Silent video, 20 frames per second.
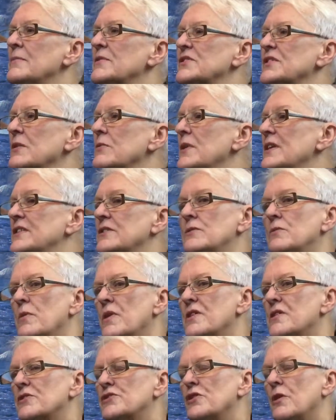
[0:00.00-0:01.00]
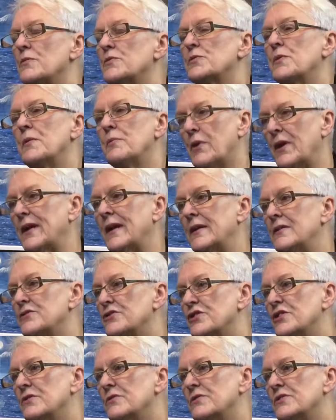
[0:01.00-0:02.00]
So we do workshops, we bring in
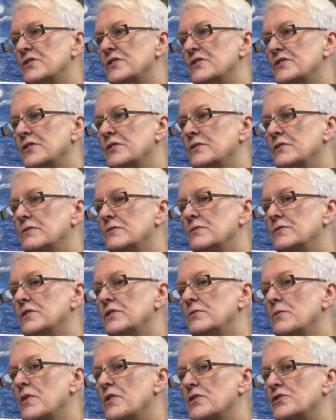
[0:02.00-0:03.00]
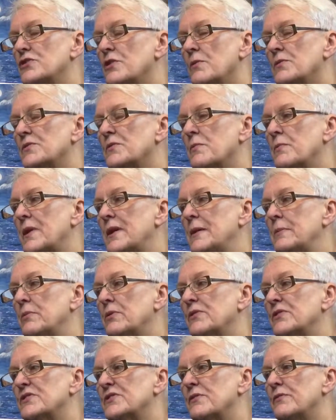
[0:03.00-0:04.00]
tutors who do workshops for
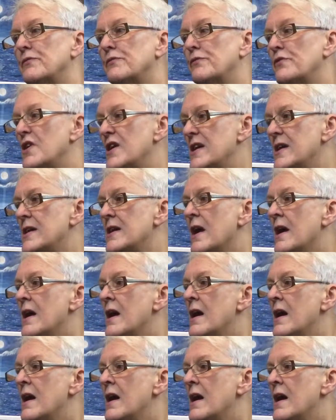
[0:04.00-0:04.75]
people that are free.